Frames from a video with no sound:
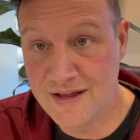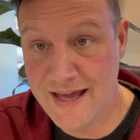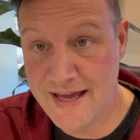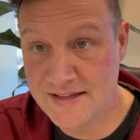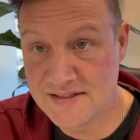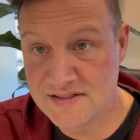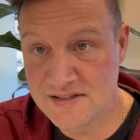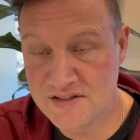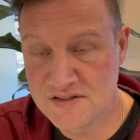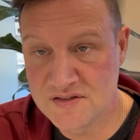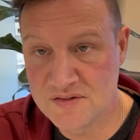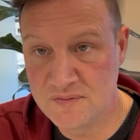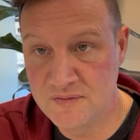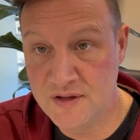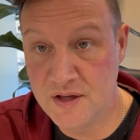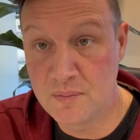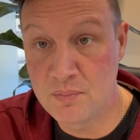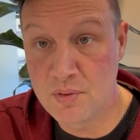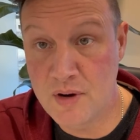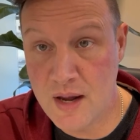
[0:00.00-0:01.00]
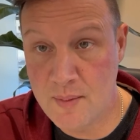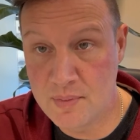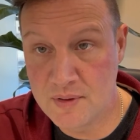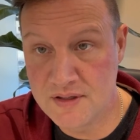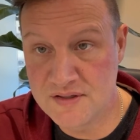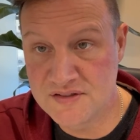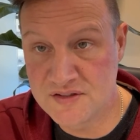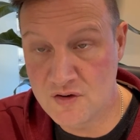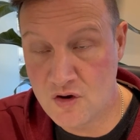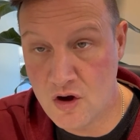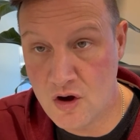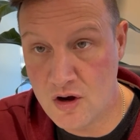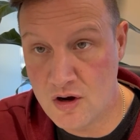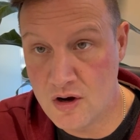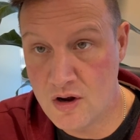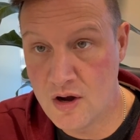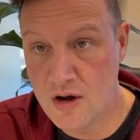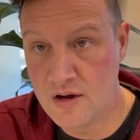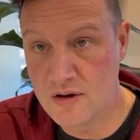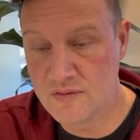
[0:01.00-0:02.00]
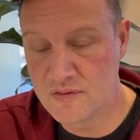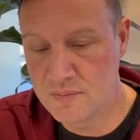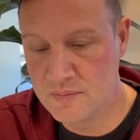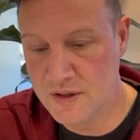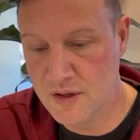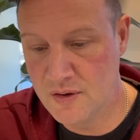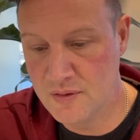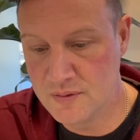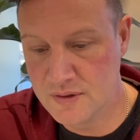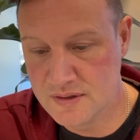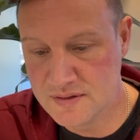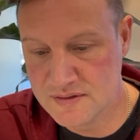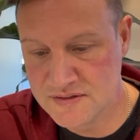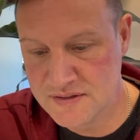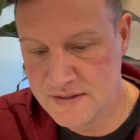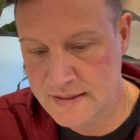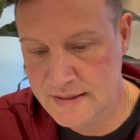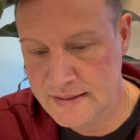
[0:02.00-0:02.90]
assets via properties in Hong Kong from the owners.